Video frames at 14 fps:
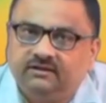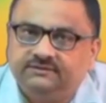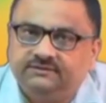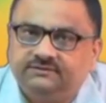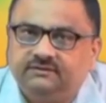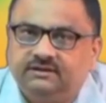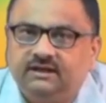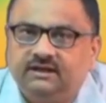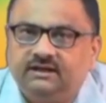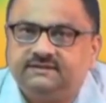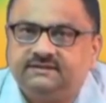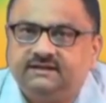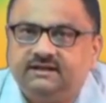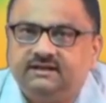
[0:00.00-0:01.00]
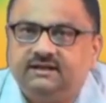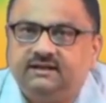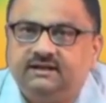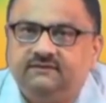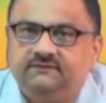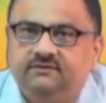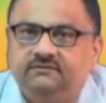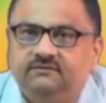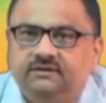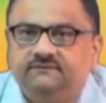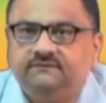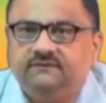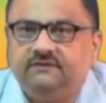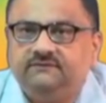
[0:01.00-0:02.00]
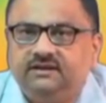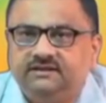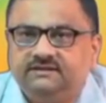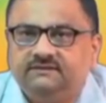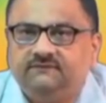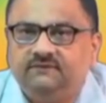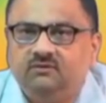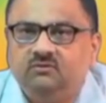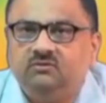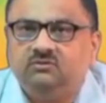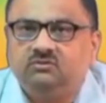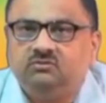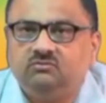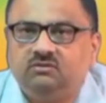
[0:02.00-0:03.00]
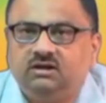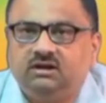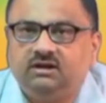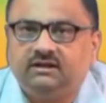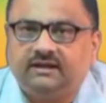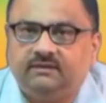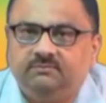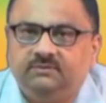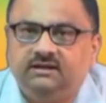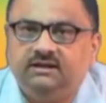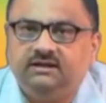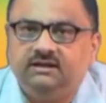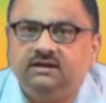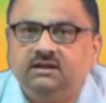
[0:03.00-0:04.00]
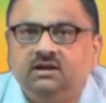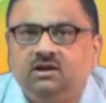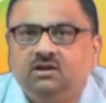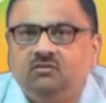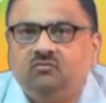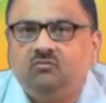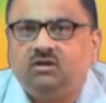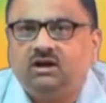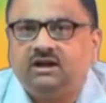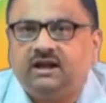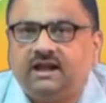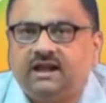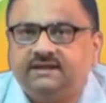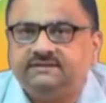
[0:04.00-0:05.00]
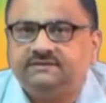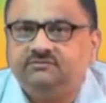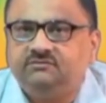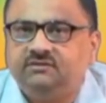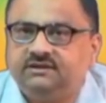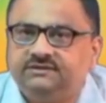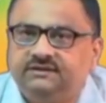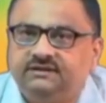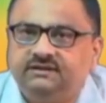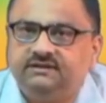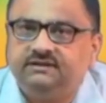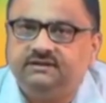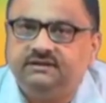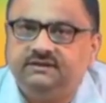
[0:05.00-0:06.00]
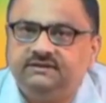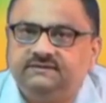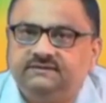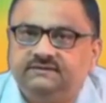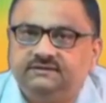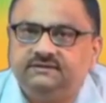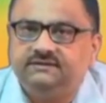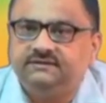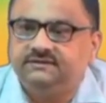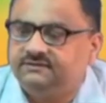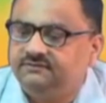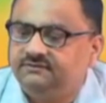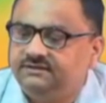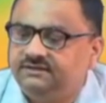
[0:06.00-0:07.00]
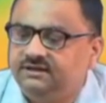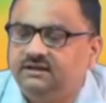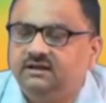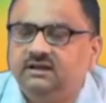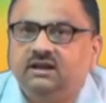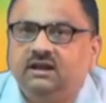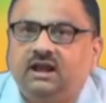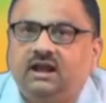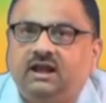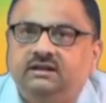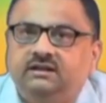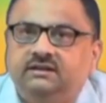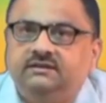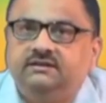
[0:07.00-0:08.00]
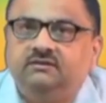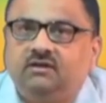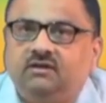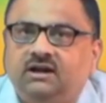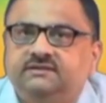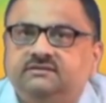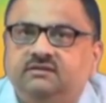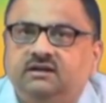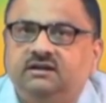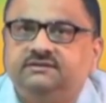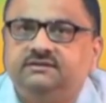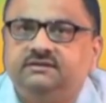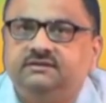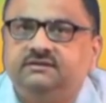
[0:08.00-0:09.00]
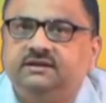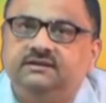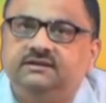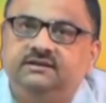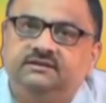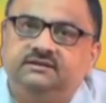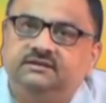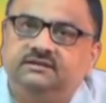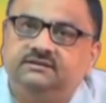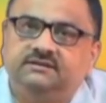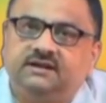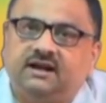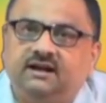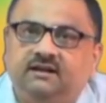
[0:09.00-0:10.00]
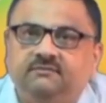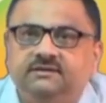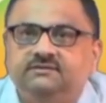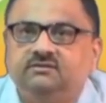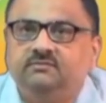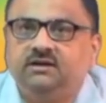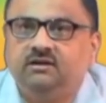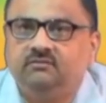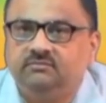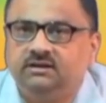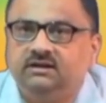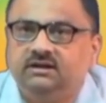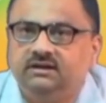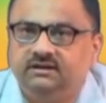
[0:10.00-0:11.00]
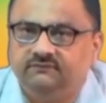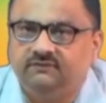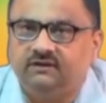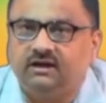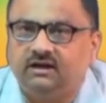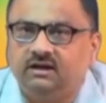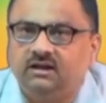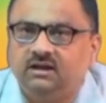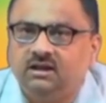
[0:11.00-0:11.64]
So, Taylor said that if there is a flow through a capillary, one has to consider this stretching, and the one has to consider these dynamics will be completely different.